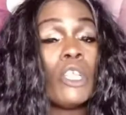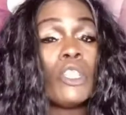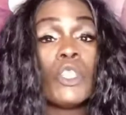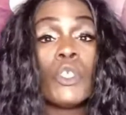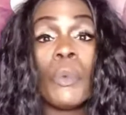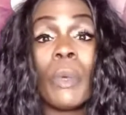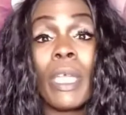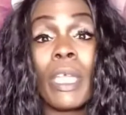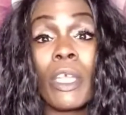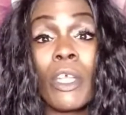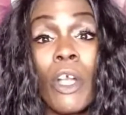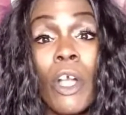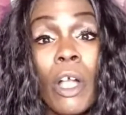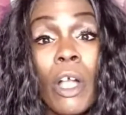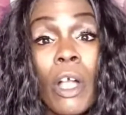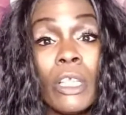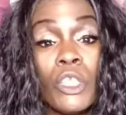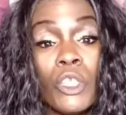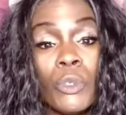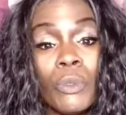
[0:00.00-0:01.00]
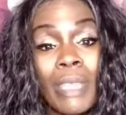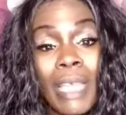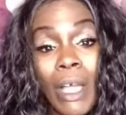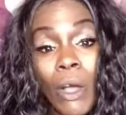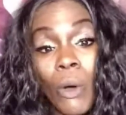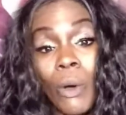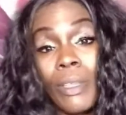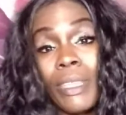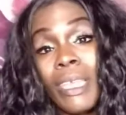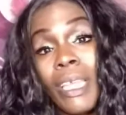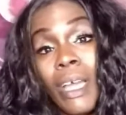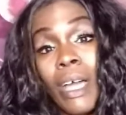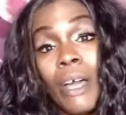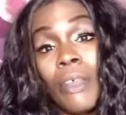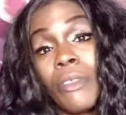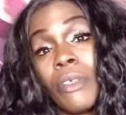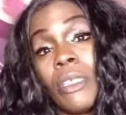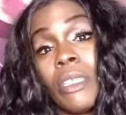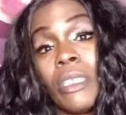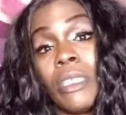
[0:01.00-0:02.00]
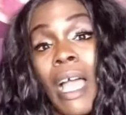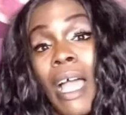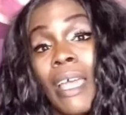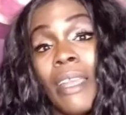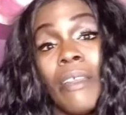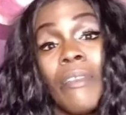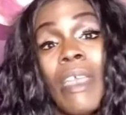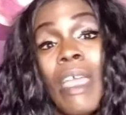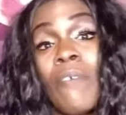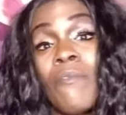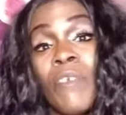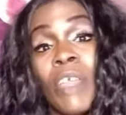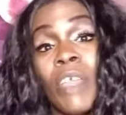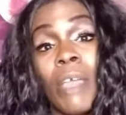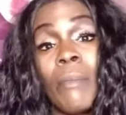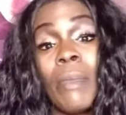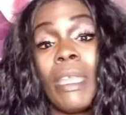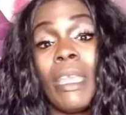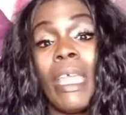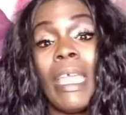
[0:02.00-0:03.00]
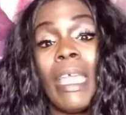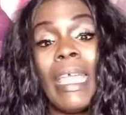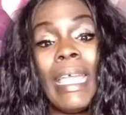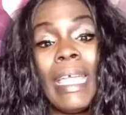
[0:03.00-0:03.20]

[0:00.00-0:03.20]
to encourage you that on the other side of that famine,